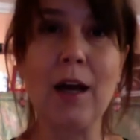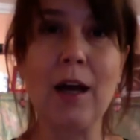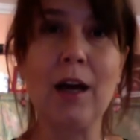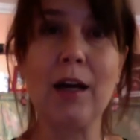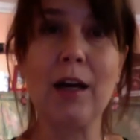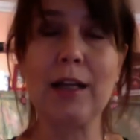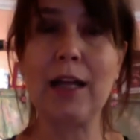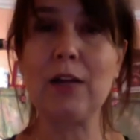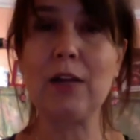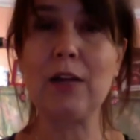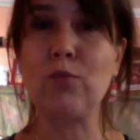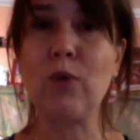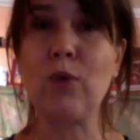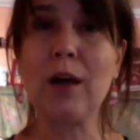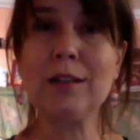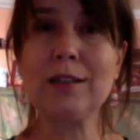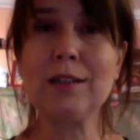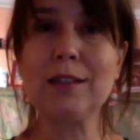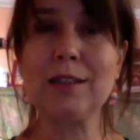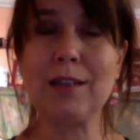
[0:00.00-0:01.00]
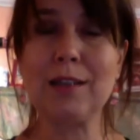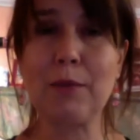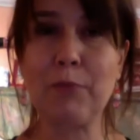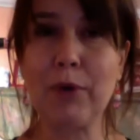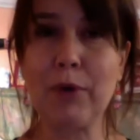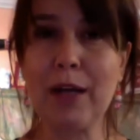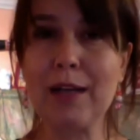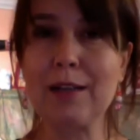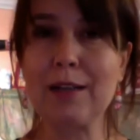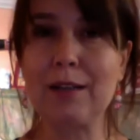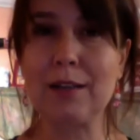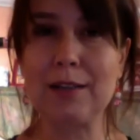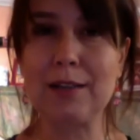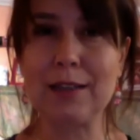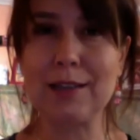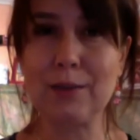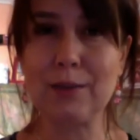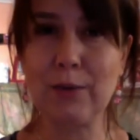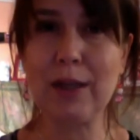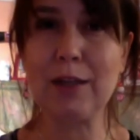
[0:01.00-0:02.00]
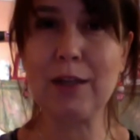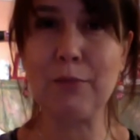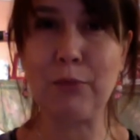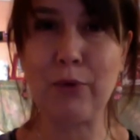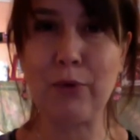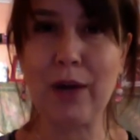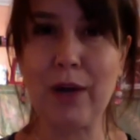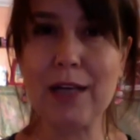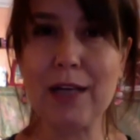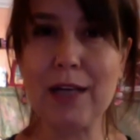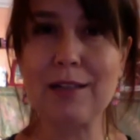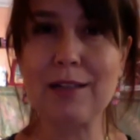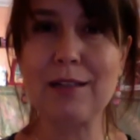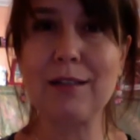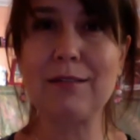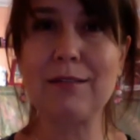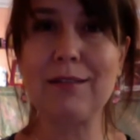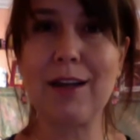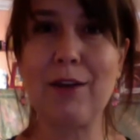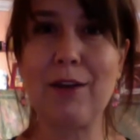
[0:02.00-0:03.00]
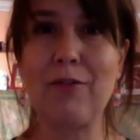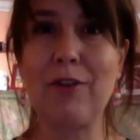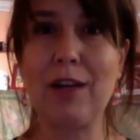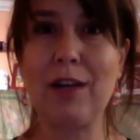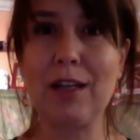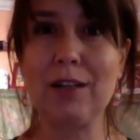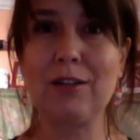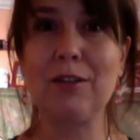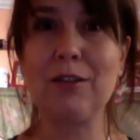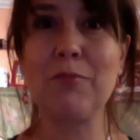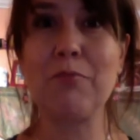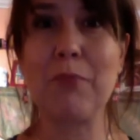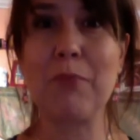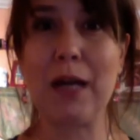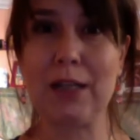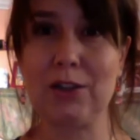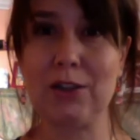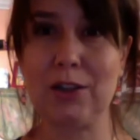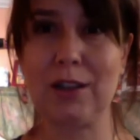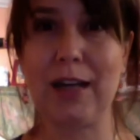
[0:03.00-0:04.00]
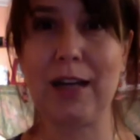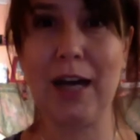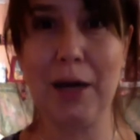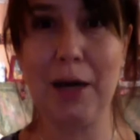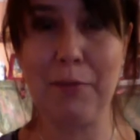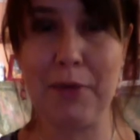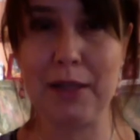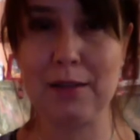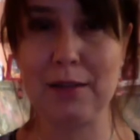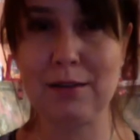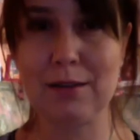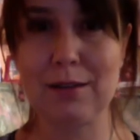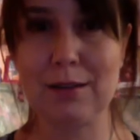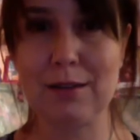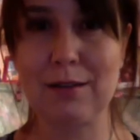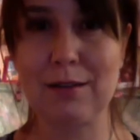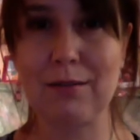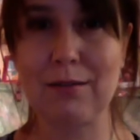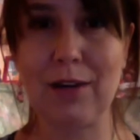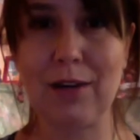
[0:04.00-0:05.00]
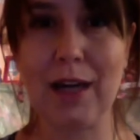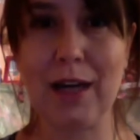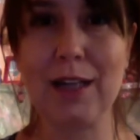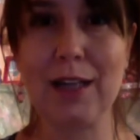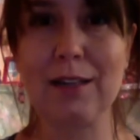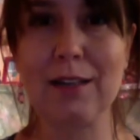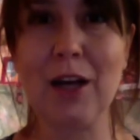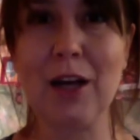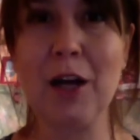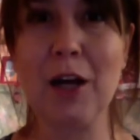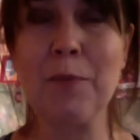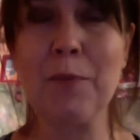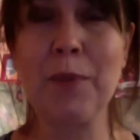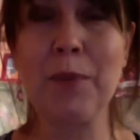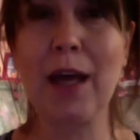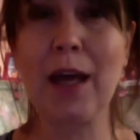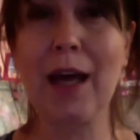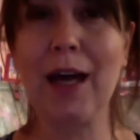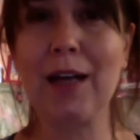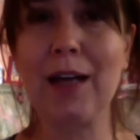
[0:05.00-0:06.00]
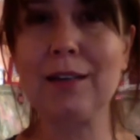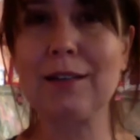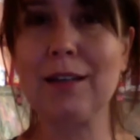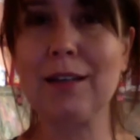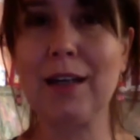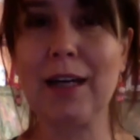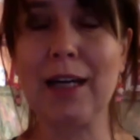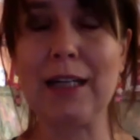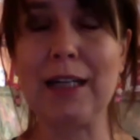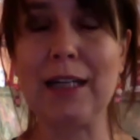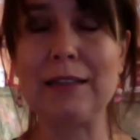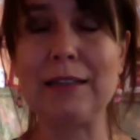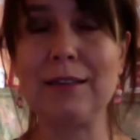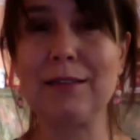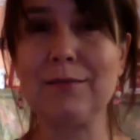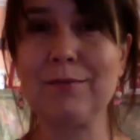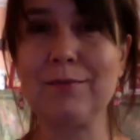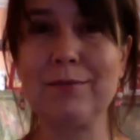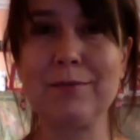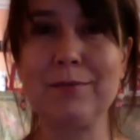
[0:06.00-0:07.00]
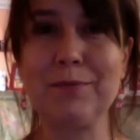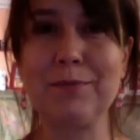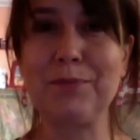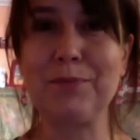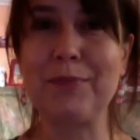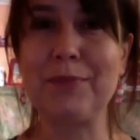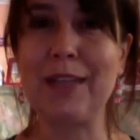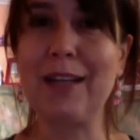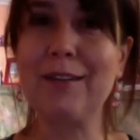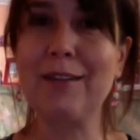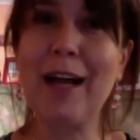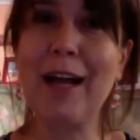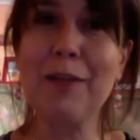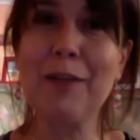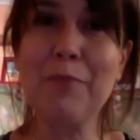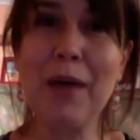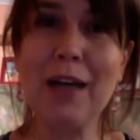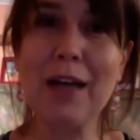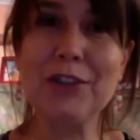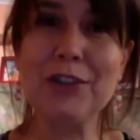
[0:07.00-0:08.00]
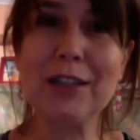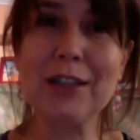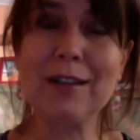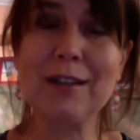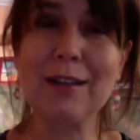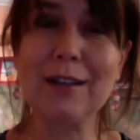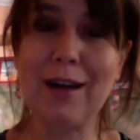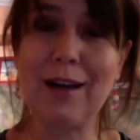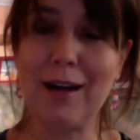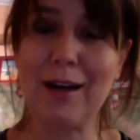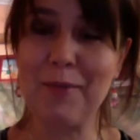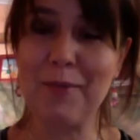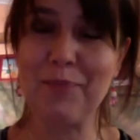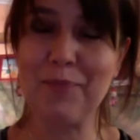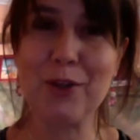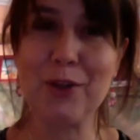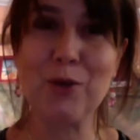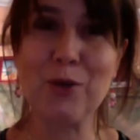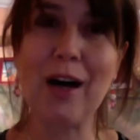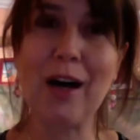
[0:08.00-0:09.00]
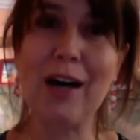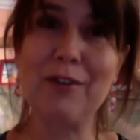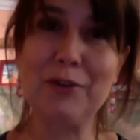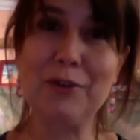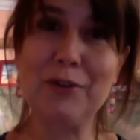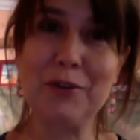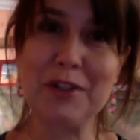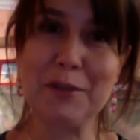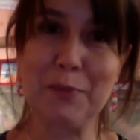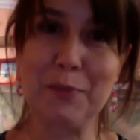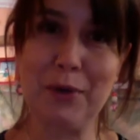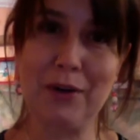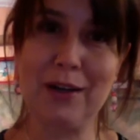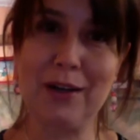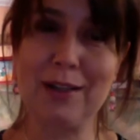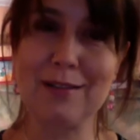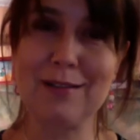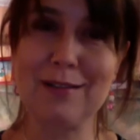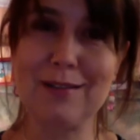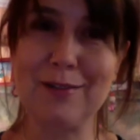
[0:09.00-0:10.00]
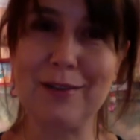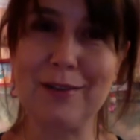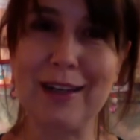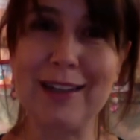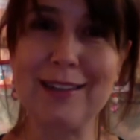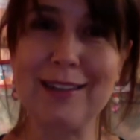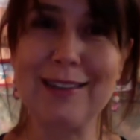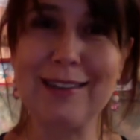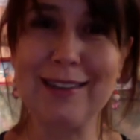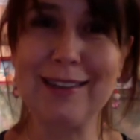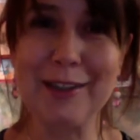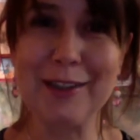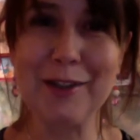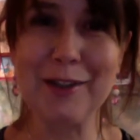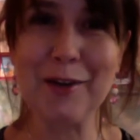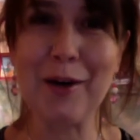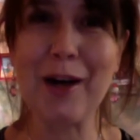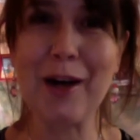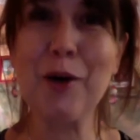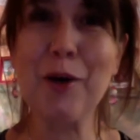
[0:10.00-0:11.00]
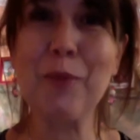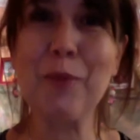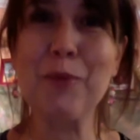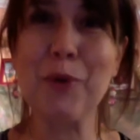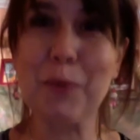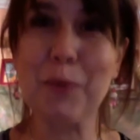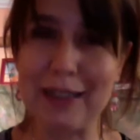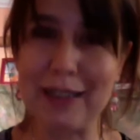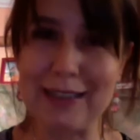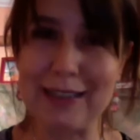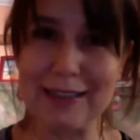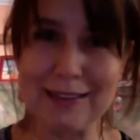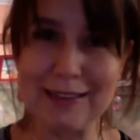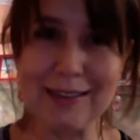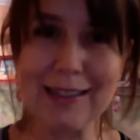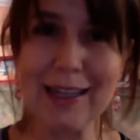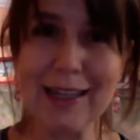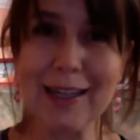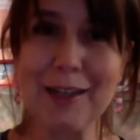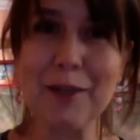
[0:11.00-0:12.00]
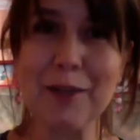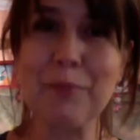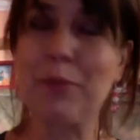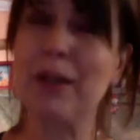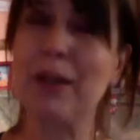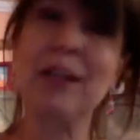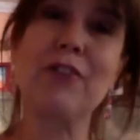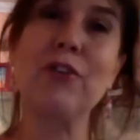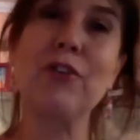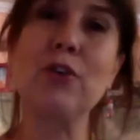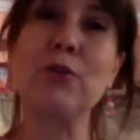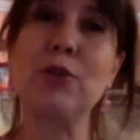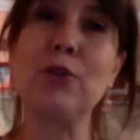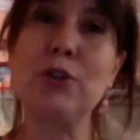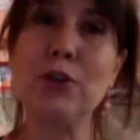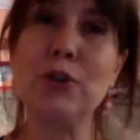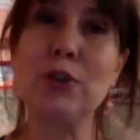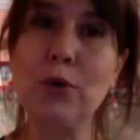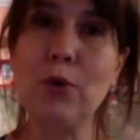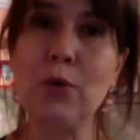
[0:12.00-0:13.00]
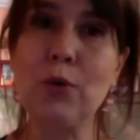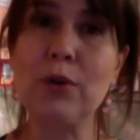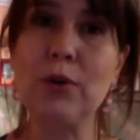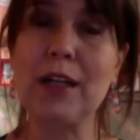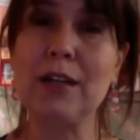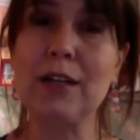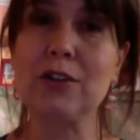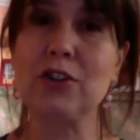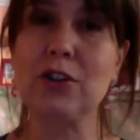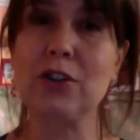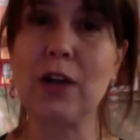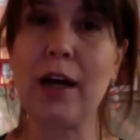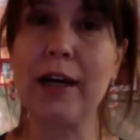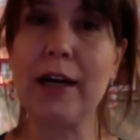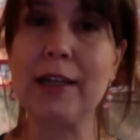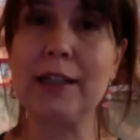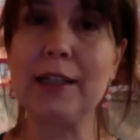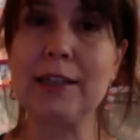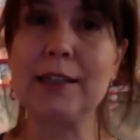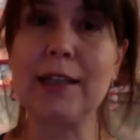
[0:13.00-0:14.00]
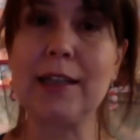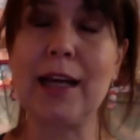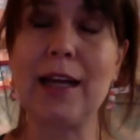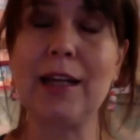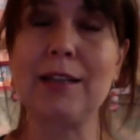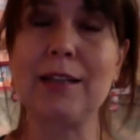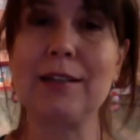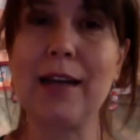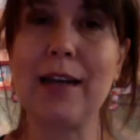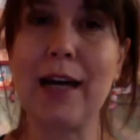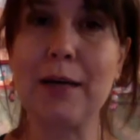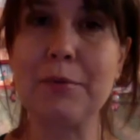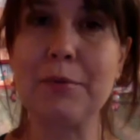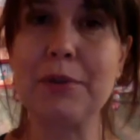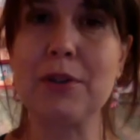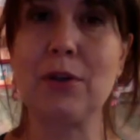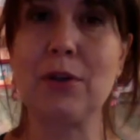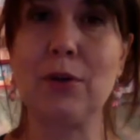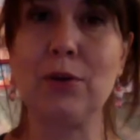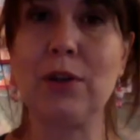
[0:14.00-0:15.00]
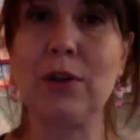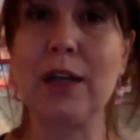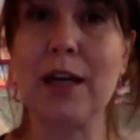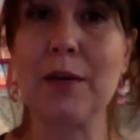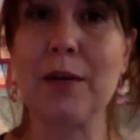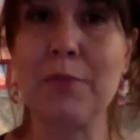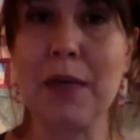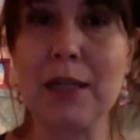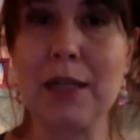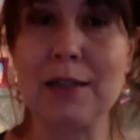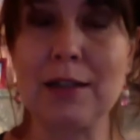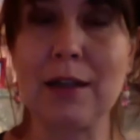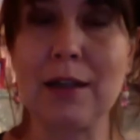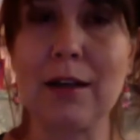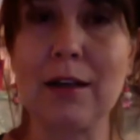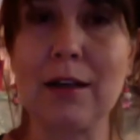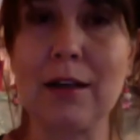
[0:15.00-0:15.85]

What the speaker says: Then once the sweat breaks, the little magic happens, right? And that magic you have to experience, right? I hope nobody gets sick, but if you do, then try this, and it's absolutely amazing.